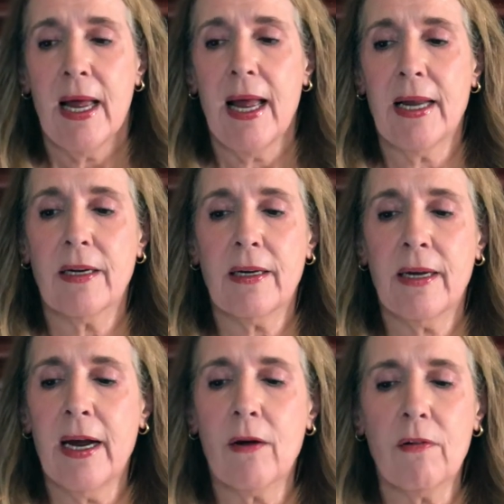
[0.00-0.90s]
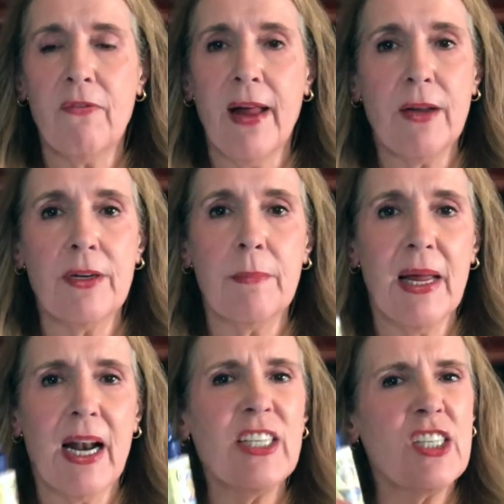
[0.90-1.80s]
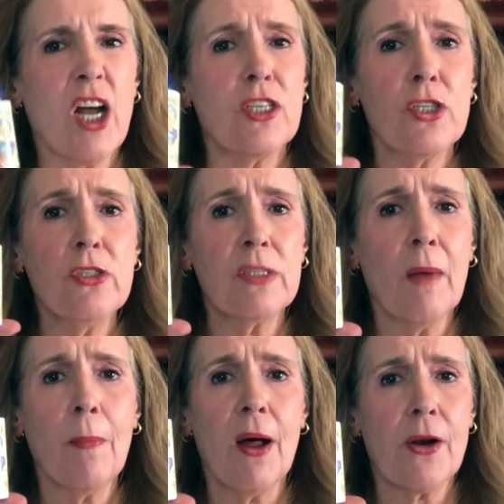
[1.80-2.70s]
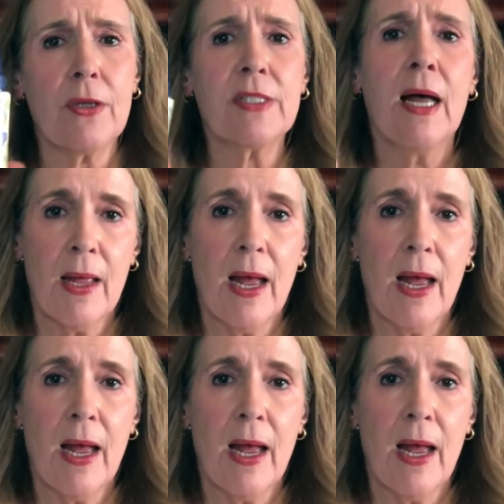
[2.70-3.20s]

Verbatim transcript: And Carol found them, and I just got two small bottles.